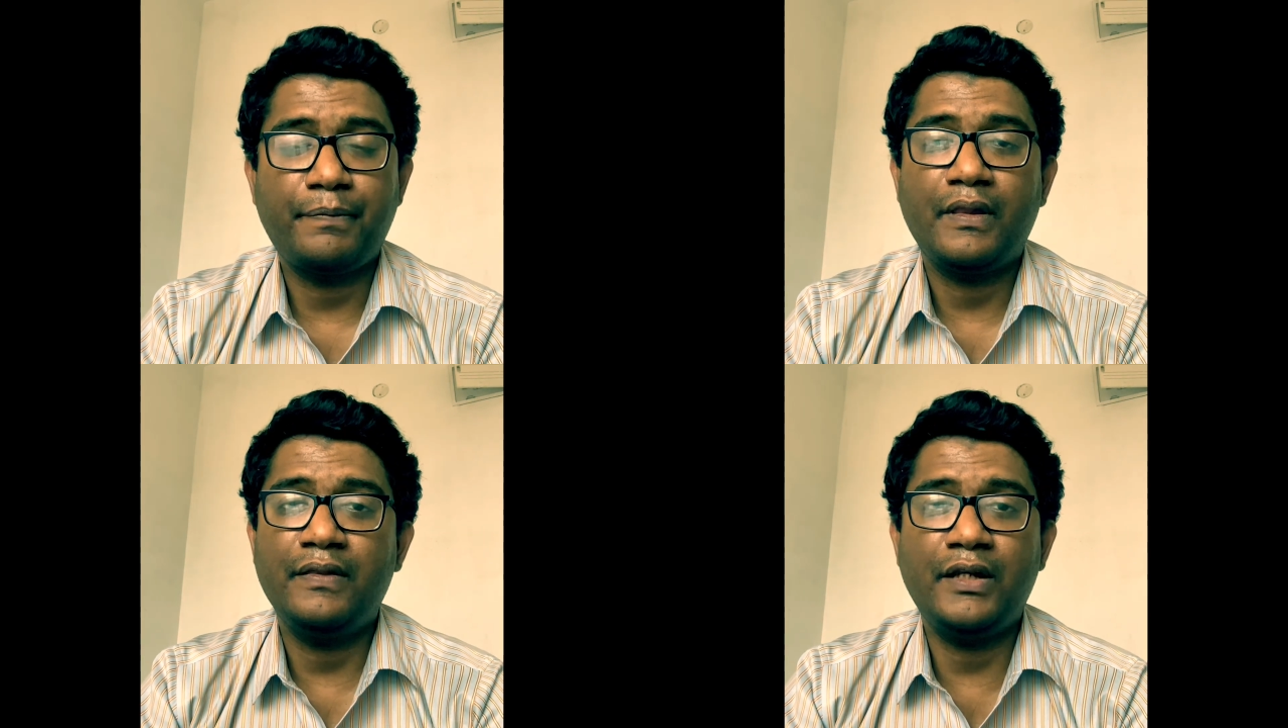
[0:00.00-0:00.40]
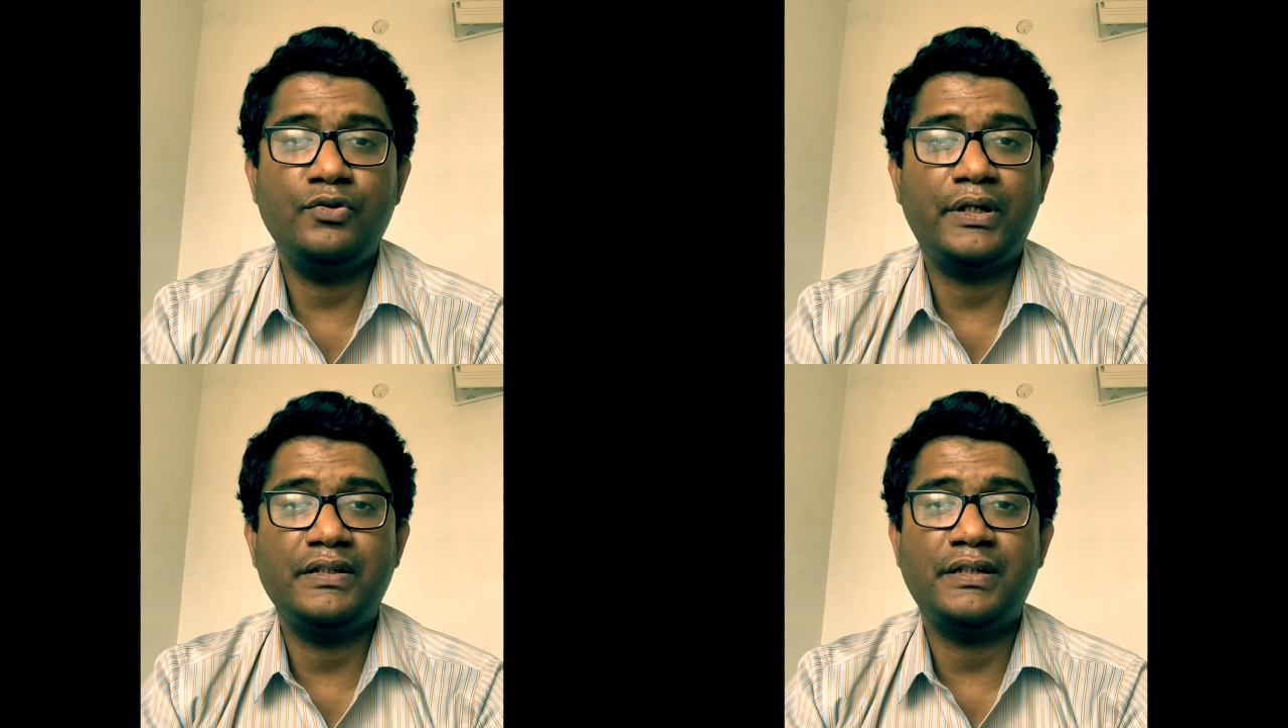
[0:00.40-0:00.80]
Then you
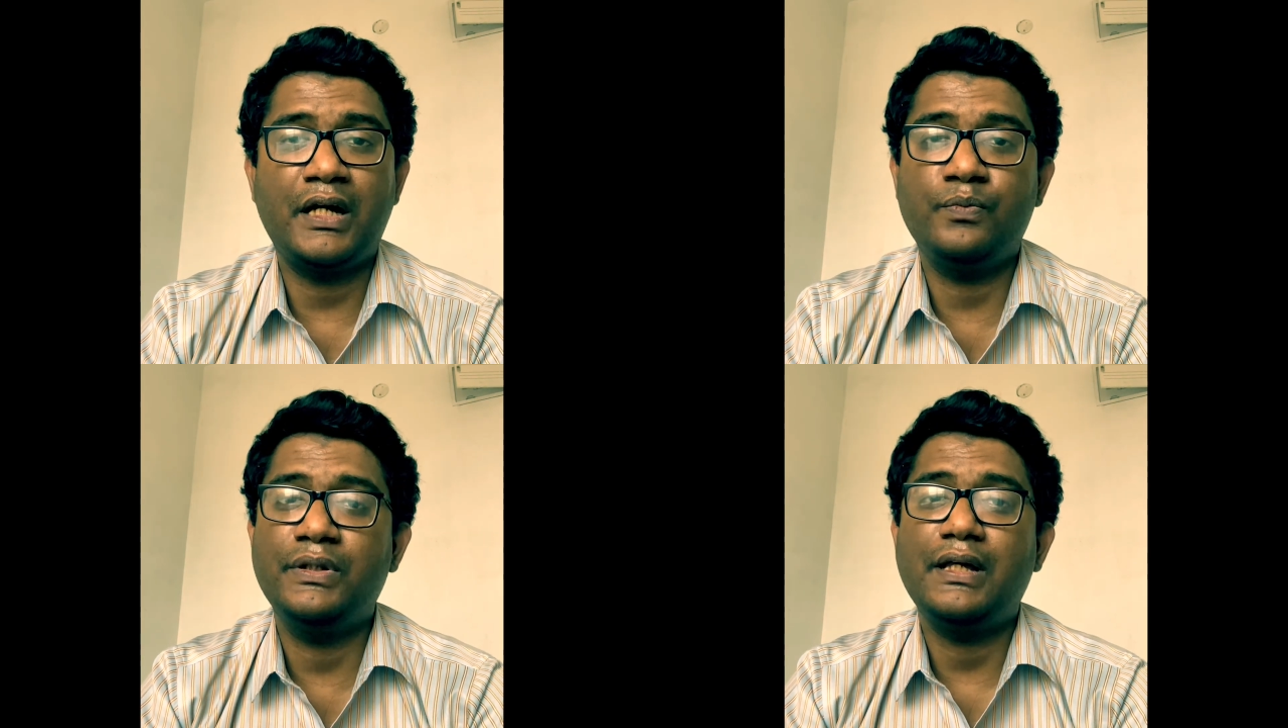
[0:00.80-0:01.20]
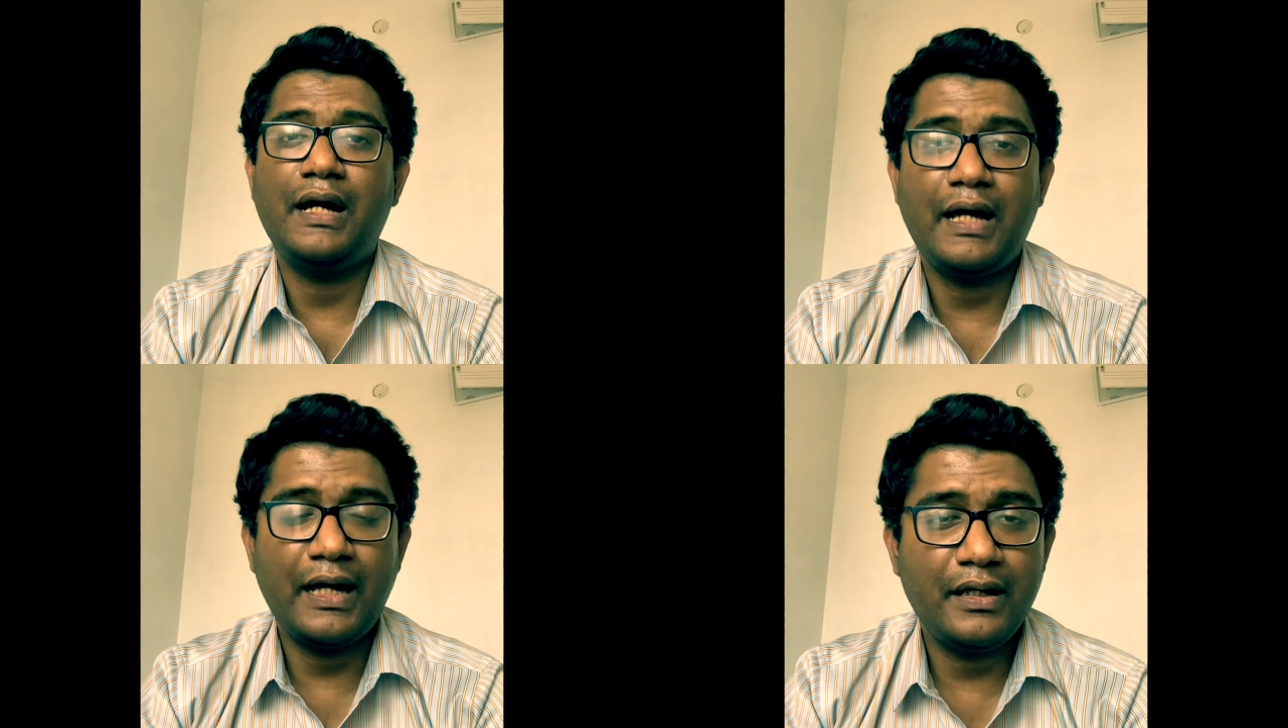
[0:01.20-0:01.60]
can start with
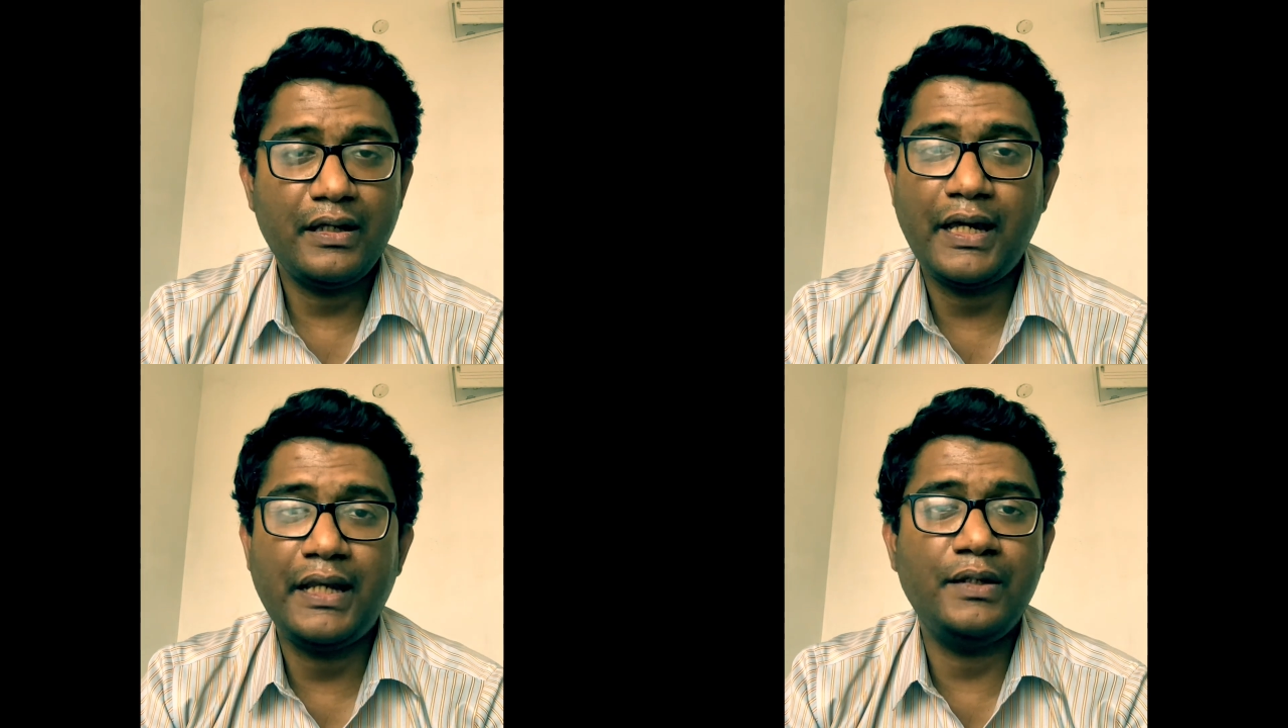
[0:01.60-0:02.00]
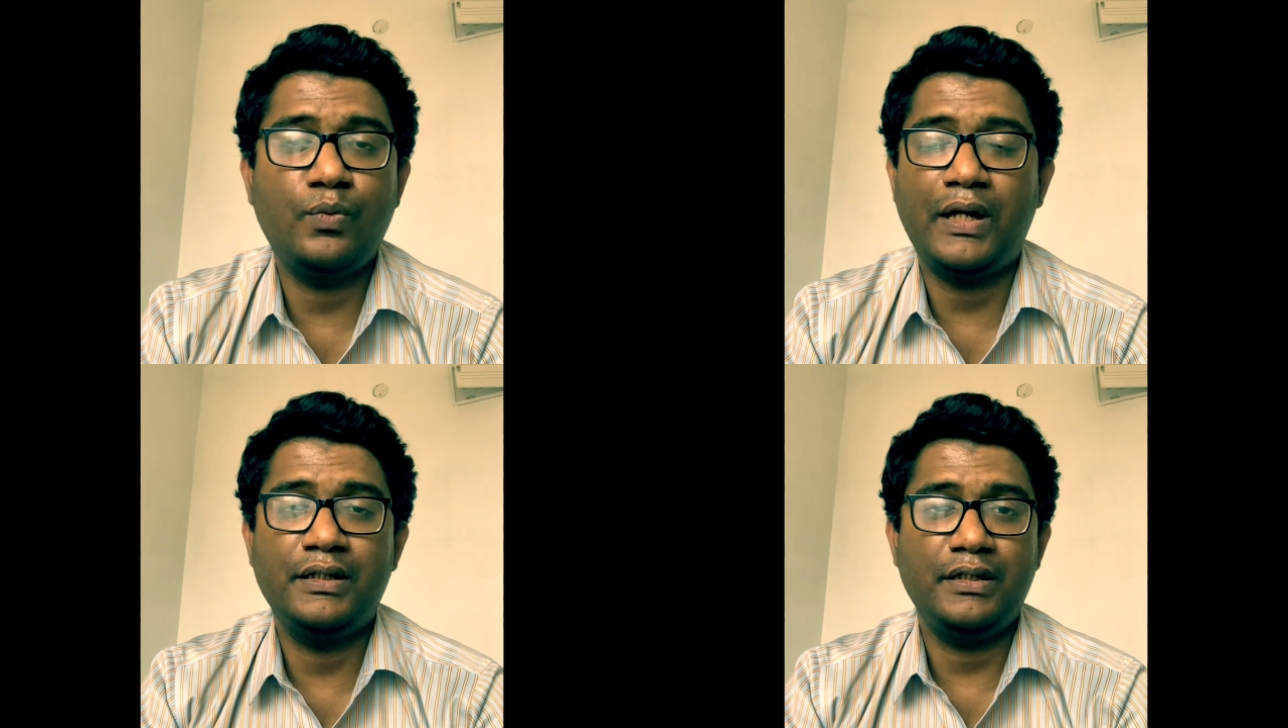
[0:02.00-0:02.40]
any
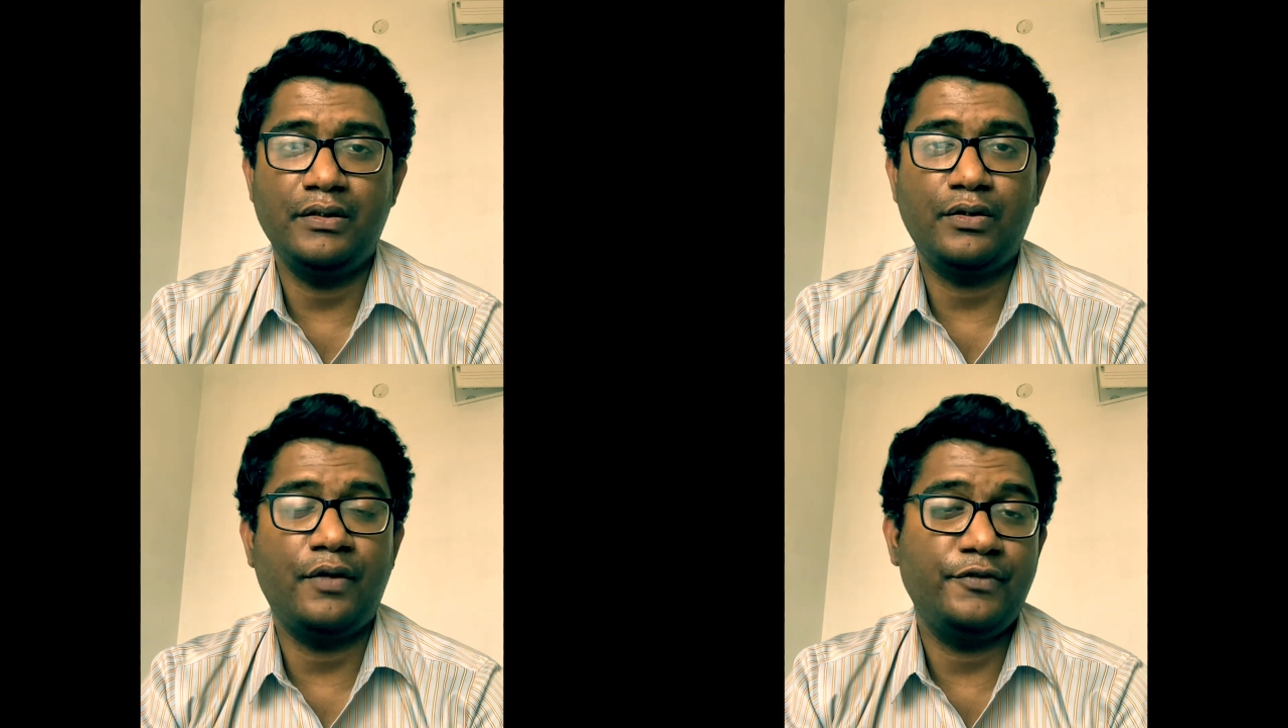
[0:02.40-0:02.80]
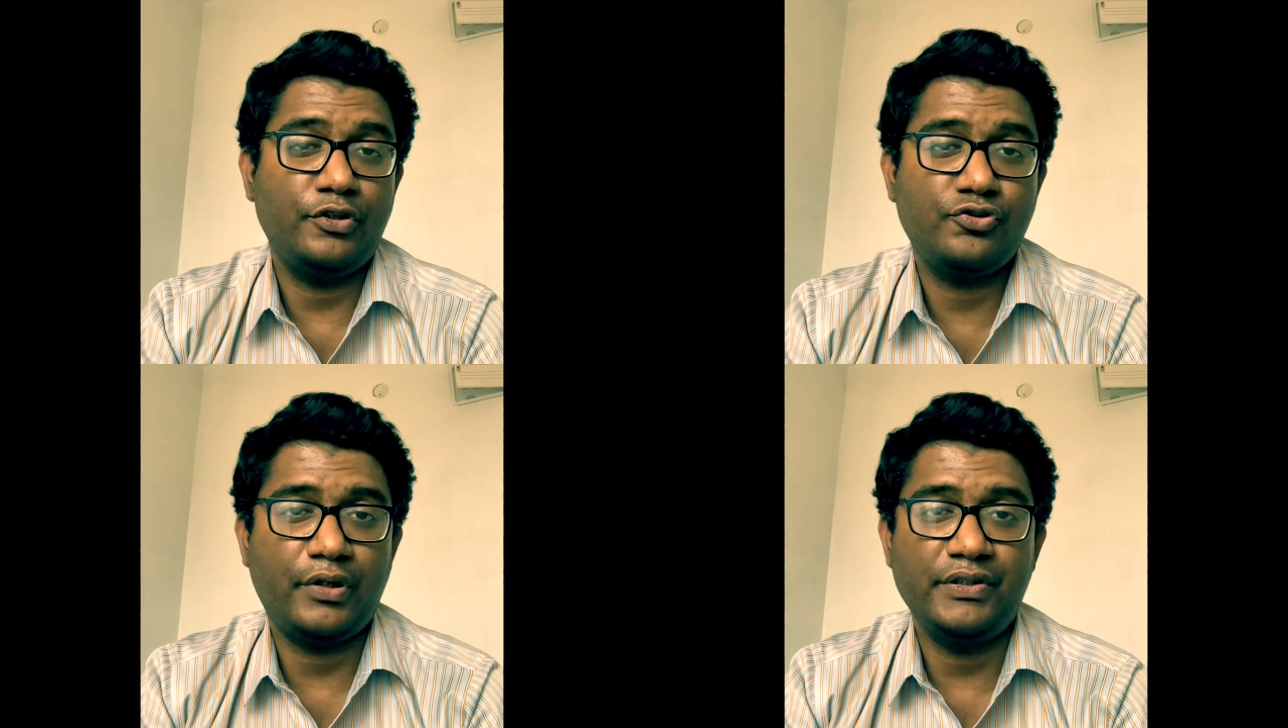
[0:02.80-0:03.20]
one ear of your
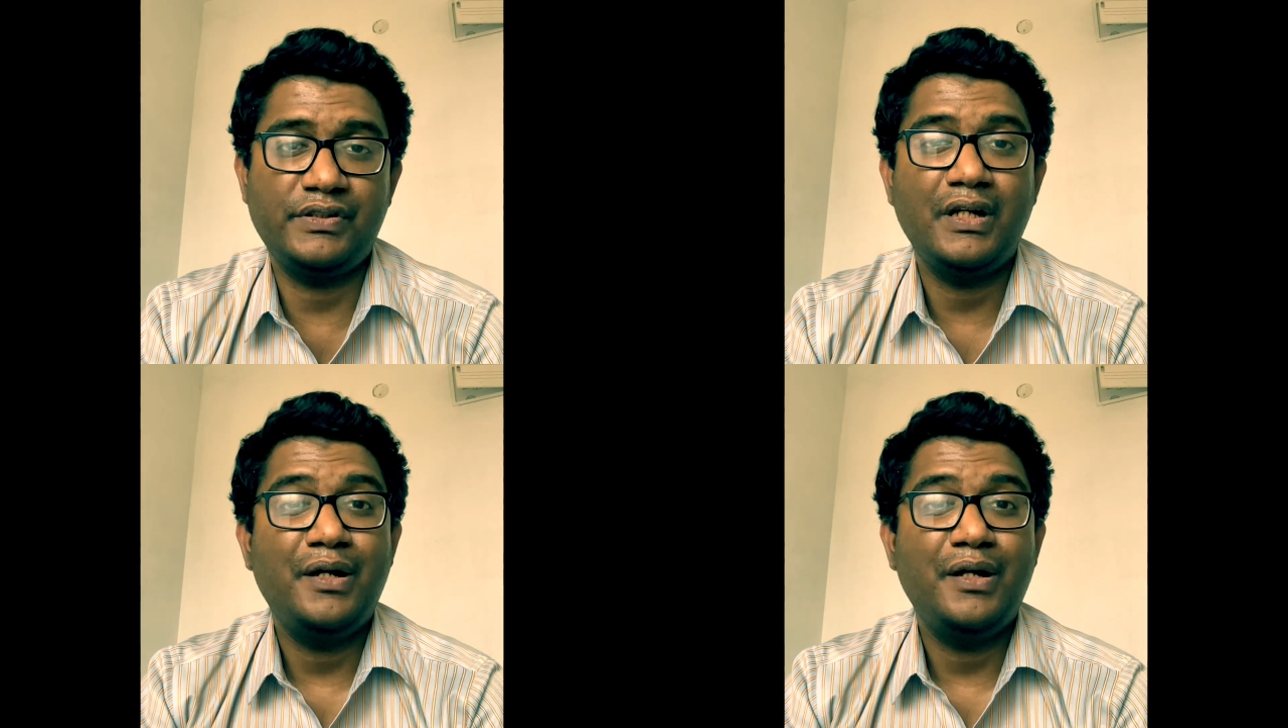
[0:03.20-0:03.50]
choice.